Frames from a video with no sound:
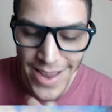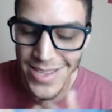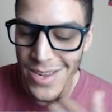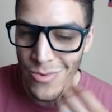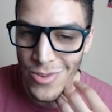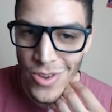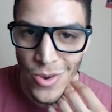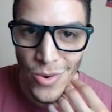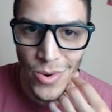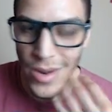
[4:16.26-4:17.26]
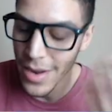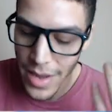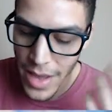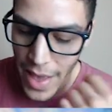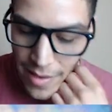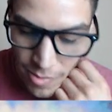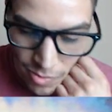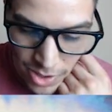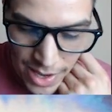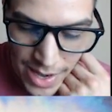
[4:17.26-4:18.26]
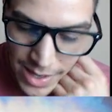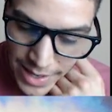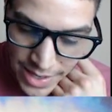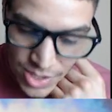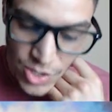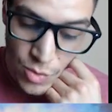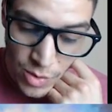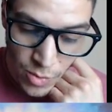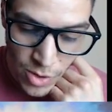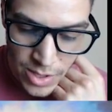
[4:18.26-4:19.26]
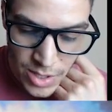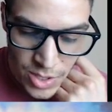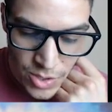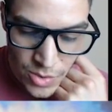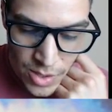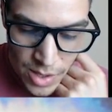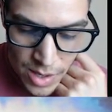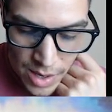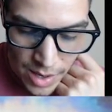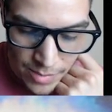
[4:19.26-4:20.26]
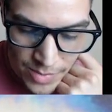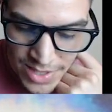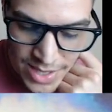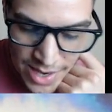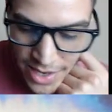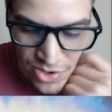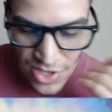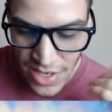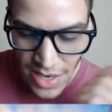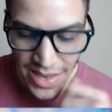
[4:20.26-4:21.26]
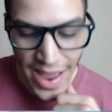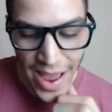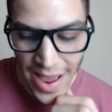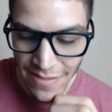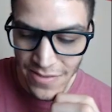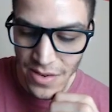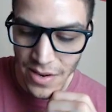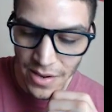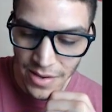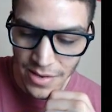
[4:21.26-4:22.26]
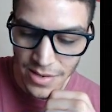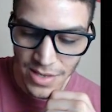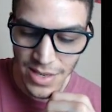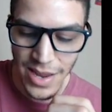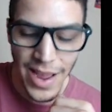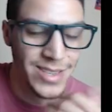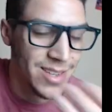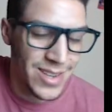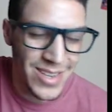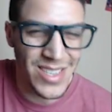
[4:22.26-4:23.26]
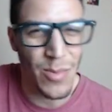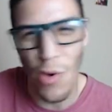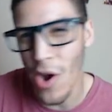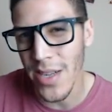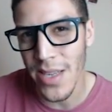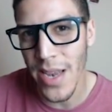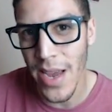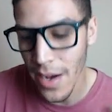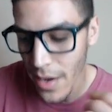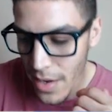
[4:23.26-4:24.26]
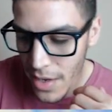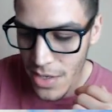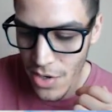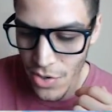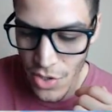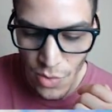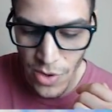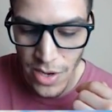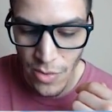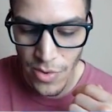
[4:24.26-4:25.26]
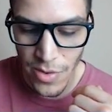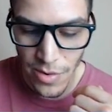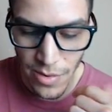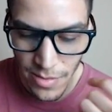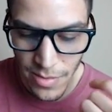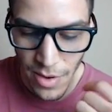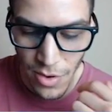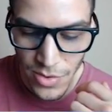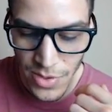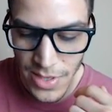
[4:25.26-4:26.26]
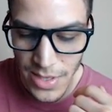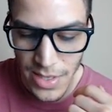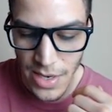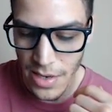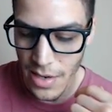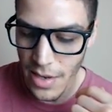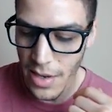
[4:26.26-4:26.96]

testing with 2, and I haven't really had an issue with running 2. This guy you just like to have as like a surprise attack. So you swing with your Ultra Instinct,